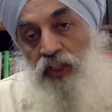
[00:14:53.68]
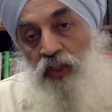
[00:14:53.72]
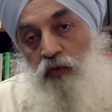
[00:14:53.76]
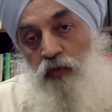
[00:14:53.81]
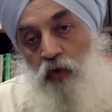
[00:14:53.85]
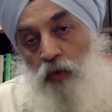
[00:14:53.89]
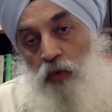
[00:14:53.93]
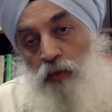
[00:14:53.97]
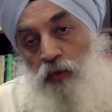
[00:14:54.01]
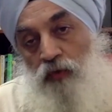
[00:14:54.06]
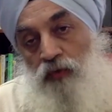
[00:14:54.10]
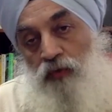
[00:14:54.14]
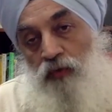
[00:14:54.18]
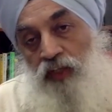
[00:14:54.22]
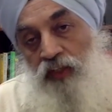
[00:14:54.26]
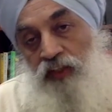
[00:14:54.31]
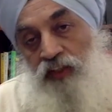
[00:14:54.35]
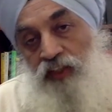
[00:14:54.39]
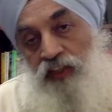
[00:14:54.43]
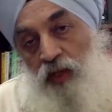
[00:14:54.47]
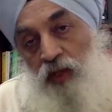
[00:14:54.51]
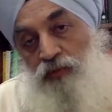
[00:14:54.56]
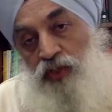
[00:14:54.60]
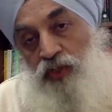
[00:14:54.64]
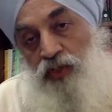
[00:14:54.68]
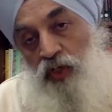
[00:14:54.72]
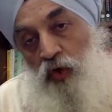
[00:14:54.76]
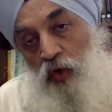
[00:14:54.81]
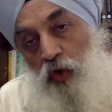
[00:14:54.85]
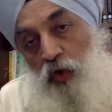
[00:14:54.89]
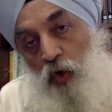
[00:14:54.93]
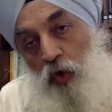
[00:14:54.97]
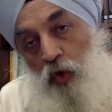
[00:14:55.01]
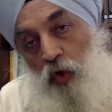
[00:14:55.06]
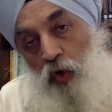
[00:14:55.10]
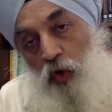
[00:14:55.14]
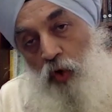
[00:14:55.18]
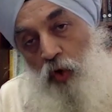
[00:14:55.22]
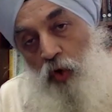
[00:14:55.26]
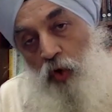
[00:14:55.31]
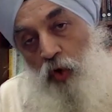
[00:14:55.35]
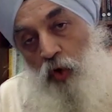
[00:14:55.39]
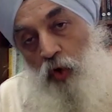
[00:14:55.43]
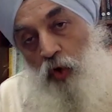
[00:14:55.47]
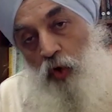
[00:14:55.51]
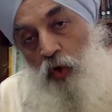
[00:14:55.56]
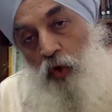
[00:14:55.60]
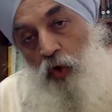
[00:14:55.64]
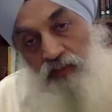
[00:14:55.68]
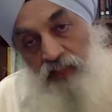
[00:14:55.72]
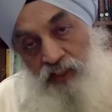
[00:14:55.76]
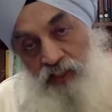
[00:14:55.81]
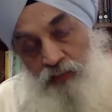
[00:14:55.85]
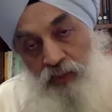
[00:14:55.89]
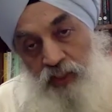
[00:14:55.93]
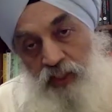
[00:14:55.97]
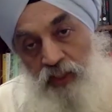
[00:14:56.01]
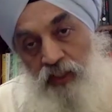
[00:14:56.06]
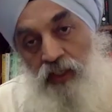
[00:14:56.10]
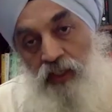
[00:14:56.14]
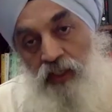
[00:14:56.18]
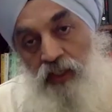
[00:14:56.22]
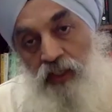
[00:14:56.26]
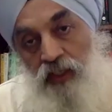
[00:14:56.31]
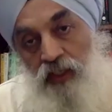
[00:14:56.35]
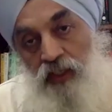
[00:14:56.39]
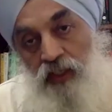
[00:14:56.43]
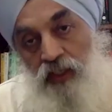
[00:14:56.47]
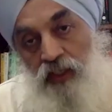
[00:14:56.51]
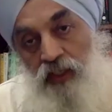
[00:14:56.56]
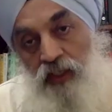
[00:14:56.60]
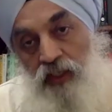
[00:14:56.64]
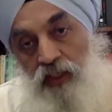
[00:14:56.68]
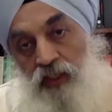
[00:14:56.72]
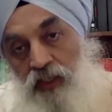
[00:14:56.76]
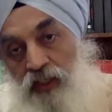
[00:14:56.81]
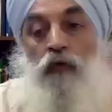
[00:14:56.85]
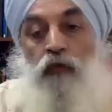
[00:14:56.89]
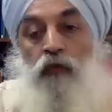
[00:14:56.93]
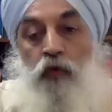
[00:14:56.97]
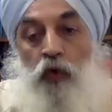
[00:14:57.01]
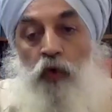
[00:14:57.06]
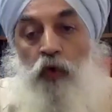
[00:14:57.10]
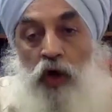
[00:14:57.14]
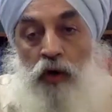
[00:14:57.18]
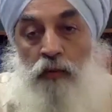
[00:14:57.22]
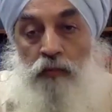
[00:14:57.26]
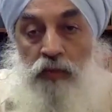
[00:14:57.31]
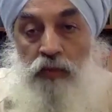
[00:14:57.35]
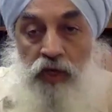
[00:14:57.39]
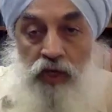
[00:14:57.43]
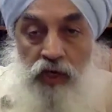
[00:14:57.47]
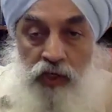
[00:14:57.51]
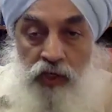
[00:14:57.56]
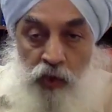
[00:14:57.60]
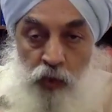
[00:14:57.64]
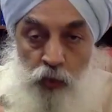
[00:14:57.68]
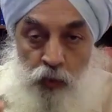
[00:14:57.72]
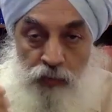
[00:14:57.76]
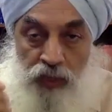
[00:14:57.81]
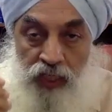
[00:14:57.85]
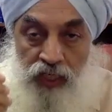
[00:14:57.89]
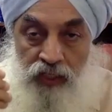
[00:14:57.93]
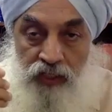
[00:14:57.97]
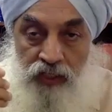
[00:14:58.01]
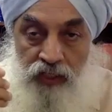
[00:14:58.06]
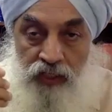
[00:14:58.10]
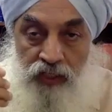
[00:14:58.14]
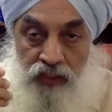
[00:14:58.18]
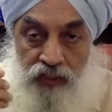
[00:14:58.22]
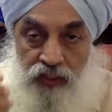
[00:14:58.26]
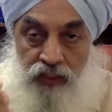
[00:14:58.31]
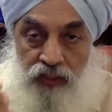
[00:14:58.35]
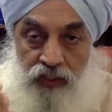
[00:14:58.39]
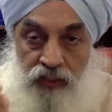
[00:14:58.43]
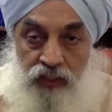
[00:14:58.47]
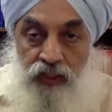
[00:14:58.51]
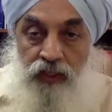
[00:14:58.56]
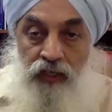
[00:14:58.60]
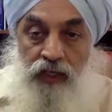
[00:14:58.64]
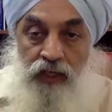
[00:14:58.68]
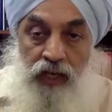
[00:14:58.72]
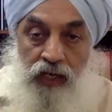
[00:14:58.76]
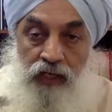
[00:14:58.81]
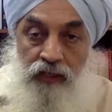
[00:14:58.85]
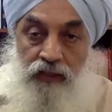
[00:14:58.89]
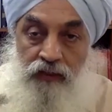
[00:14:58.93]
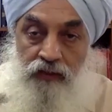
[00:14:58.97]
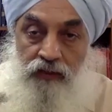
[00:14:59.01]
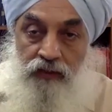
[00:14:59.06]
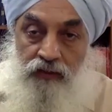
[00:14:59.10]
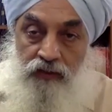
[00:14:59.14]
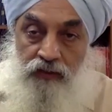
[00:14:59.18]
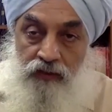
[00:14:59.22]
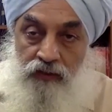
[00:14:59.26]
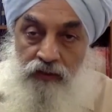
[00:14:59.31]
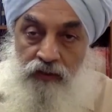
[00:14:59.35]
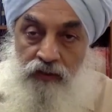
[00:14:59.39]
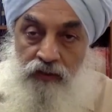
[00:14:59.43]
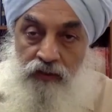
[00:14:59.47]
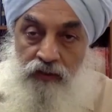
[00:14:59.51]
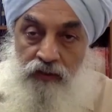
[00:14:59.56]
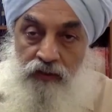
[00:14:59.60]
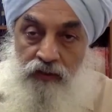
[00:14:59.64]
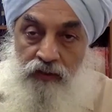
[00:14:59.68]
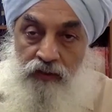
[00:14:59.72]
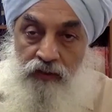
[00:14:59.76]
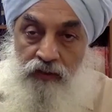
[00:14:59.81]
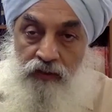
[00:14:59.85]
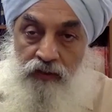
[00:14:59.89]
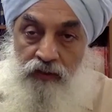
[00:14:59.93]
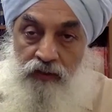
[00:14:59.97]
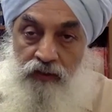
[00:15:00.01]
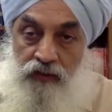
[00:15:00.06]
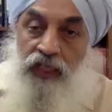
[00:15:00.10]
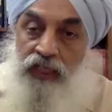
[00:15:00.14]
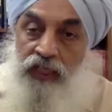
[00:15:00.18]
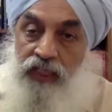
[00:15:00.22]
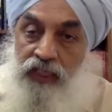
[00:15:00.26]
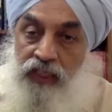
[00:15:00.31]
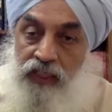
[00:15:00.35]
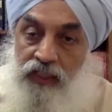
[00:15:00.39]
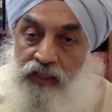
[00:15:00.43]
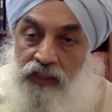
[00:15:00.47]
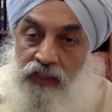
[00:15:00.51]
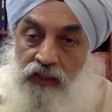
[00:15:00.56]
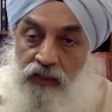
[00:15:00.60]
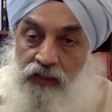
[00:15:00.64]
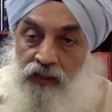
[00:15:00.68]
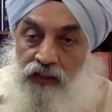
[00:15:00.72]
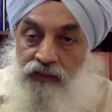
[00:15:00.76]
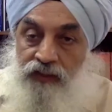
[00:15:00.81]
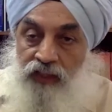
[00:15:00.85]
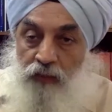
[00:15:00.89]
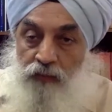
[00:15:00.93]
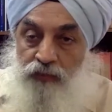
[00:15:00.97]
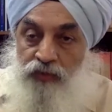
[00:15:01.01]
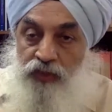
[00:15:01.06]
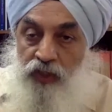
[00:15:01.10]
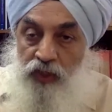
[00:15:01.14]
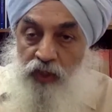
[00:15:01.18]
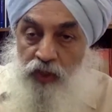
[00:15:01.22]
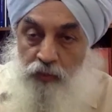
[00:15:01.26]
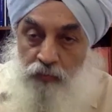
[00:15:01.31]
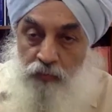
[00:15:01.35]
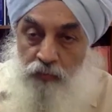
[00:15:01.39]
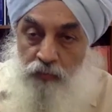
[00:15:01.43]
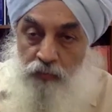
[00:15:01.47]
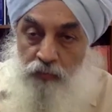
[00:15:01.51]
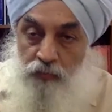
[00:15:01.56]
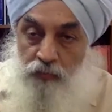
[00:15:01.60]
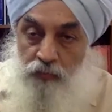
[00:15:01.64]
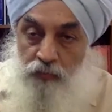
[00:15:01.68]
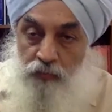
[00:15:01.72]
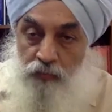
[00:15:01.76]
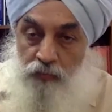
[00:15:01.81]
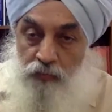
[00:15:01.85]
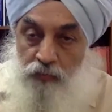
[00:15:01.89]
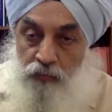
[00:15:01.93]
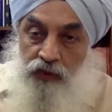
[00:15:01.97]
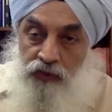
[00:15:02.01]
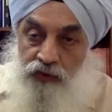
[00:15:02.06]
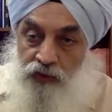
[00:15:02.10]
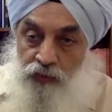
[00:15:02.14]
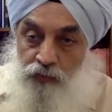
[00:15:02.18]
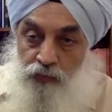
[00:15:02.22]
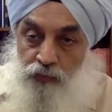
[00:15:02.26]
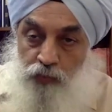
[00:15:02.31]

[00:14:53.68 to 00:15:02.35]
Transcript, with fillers: the form of consumption or investment. From a humanitarian angle, we need consumption demand because the